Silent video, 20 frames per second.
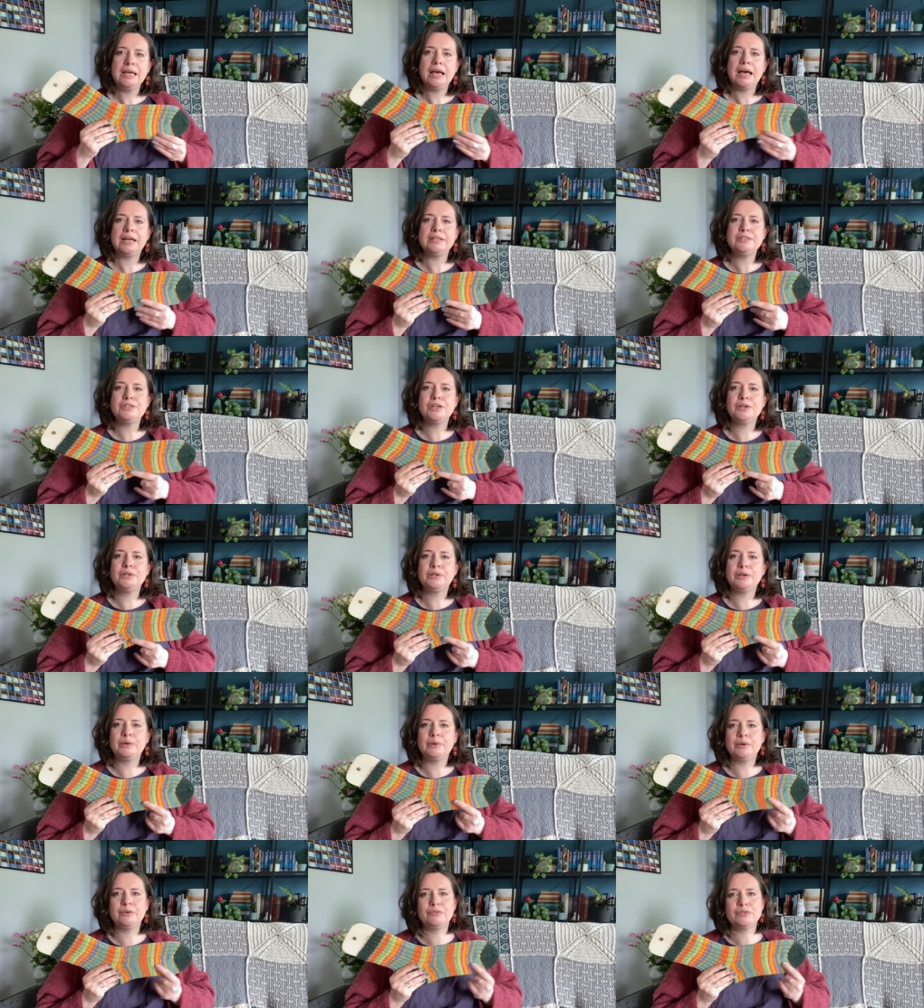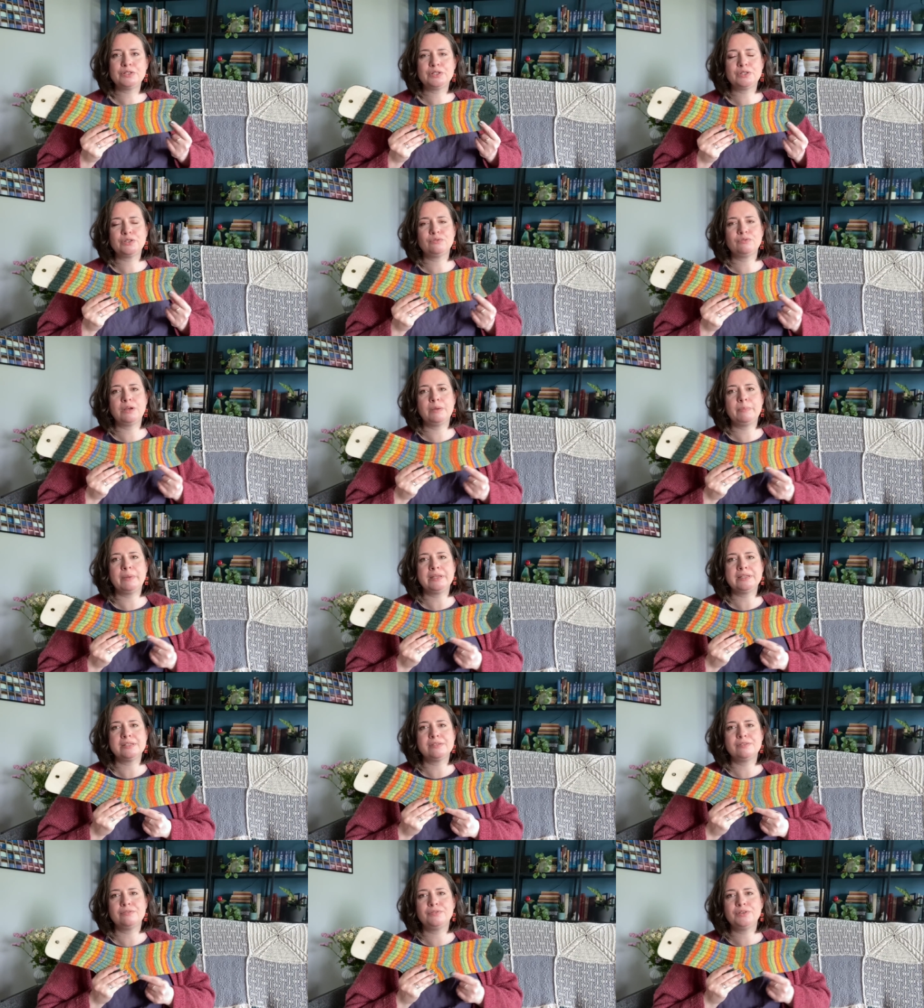I don't, however, do the rib under
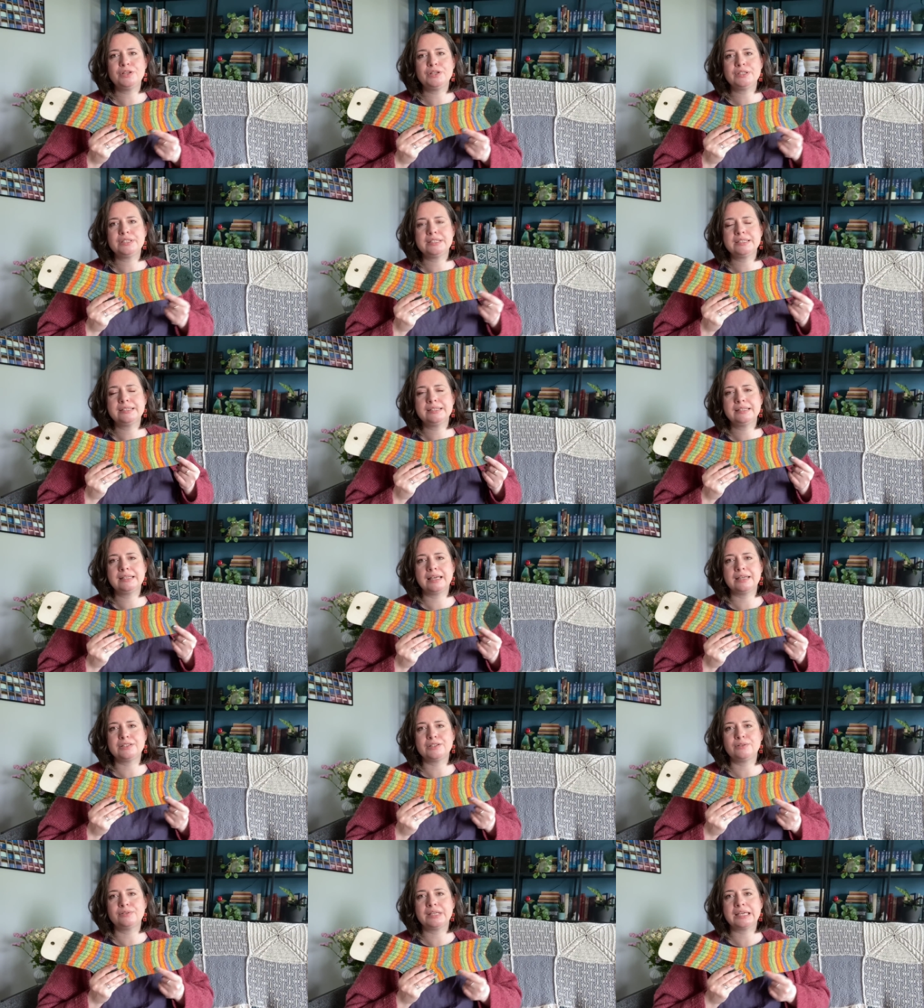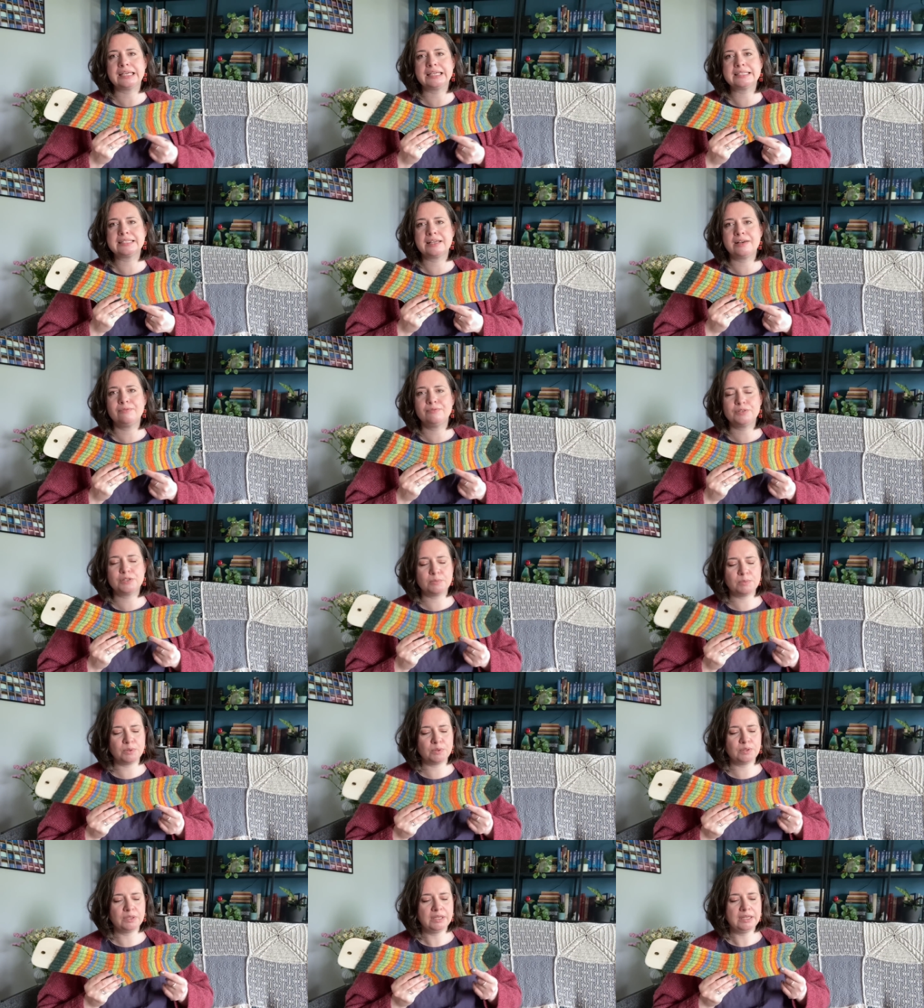the foot. I don't think it's
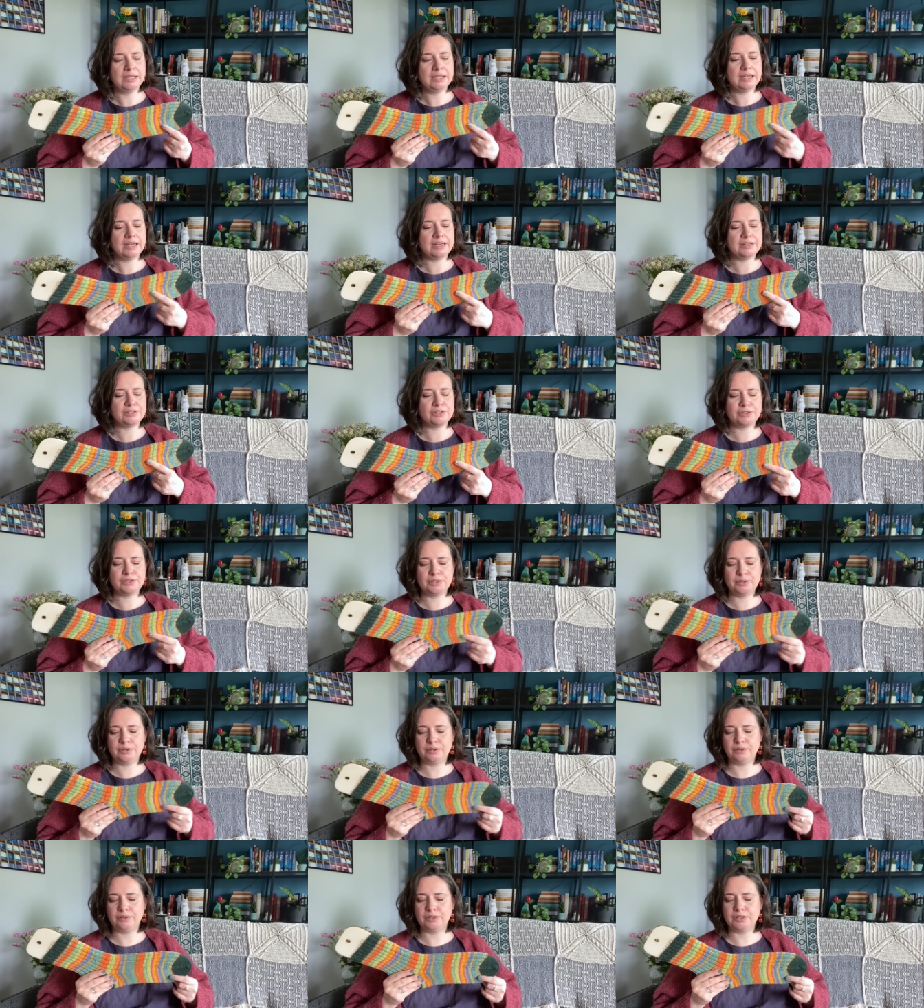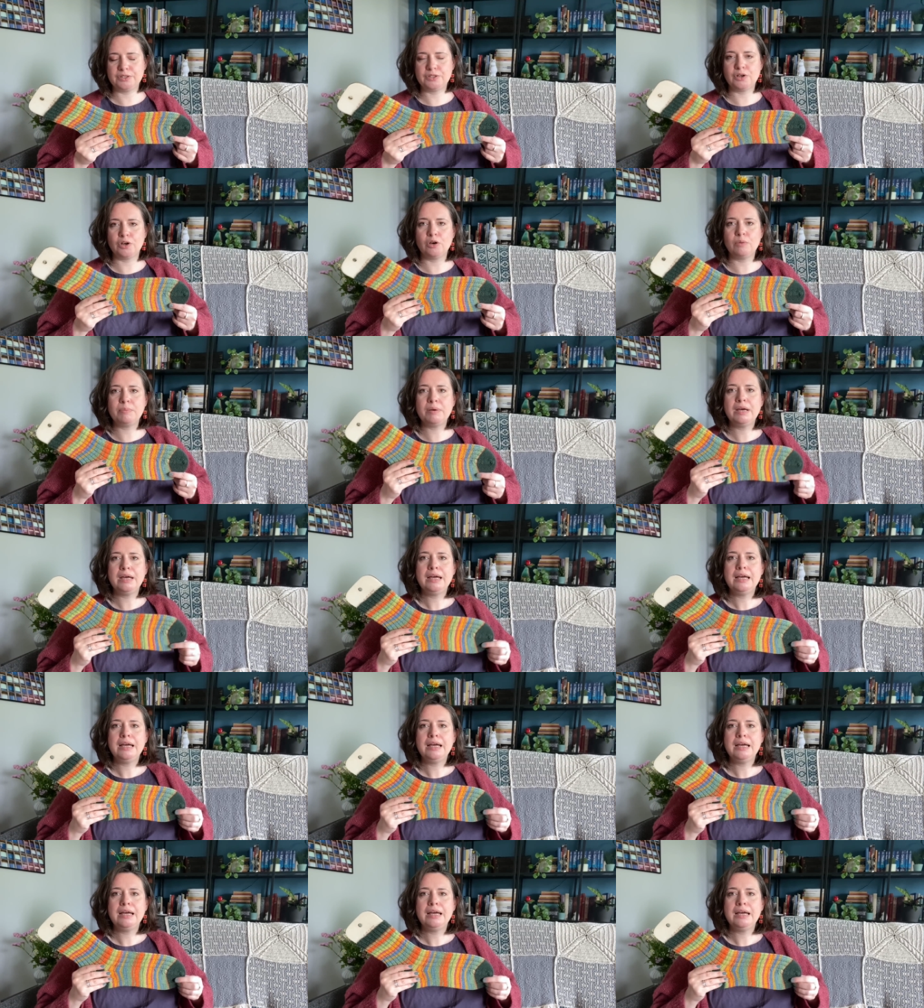comfortable. I just do it on the top.